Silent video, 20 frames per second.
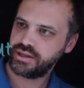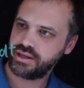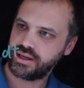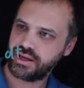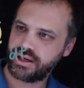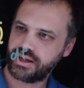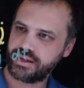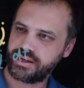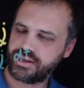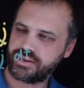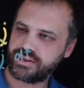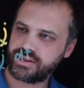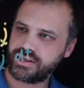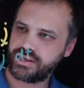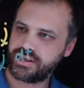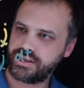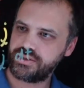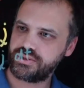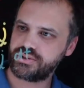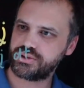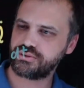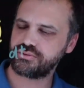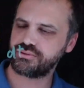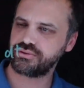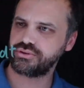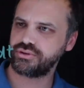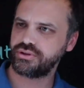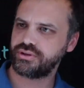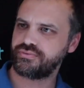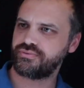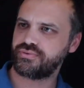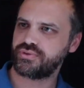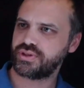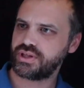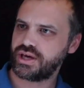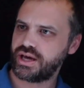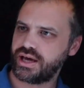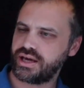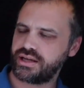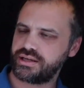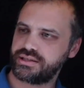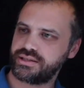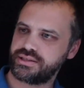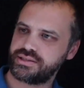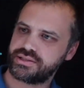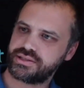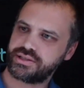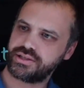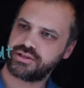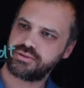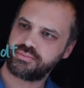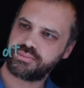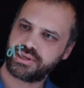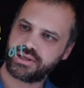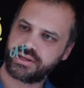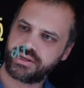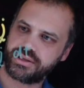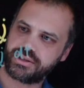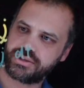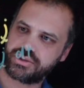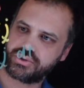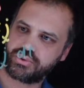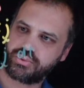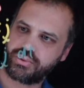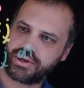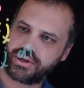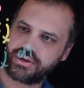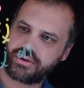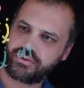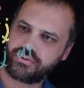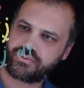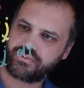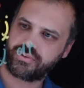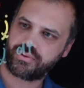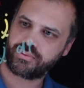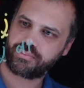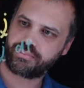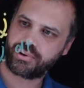Now the integral of that is going to be 12